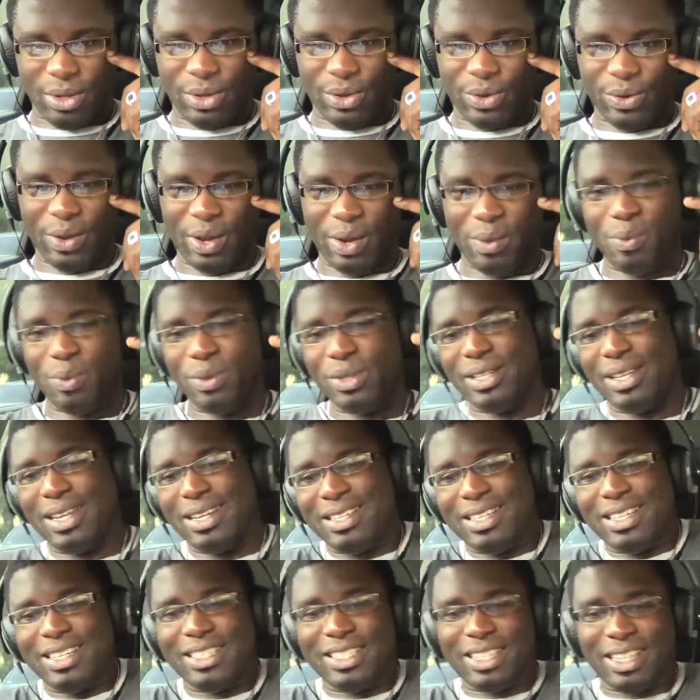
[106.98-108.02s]
Great
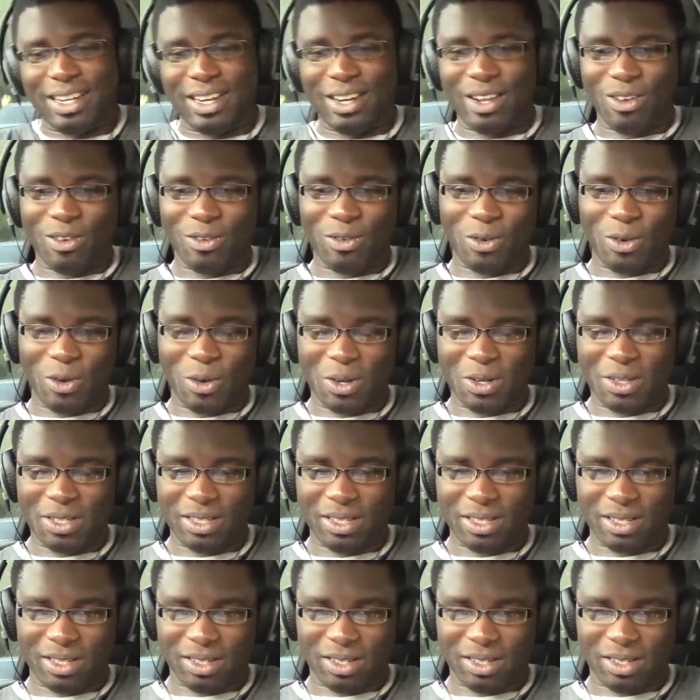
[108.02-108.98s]
presentation there, of course.